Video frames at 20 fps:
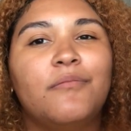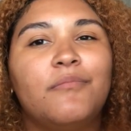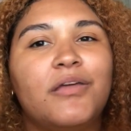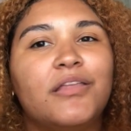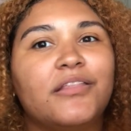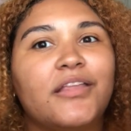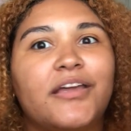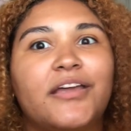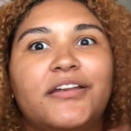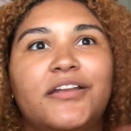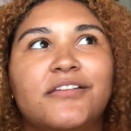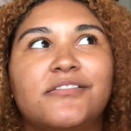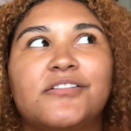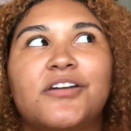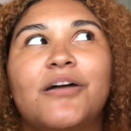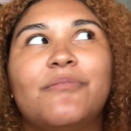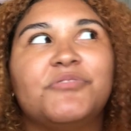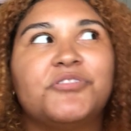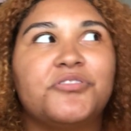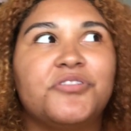and like it doesn't
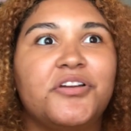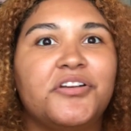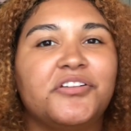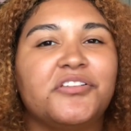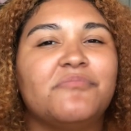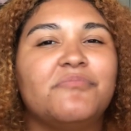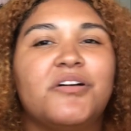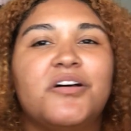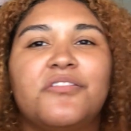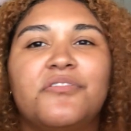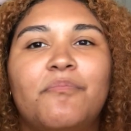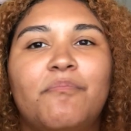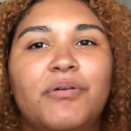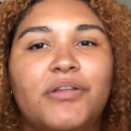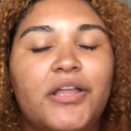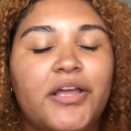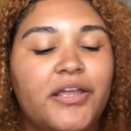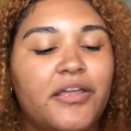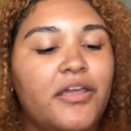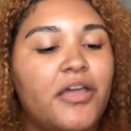come until the end of the month
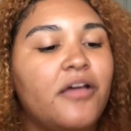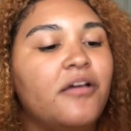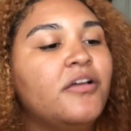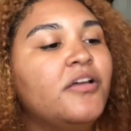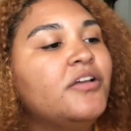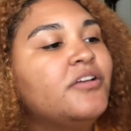but like yeah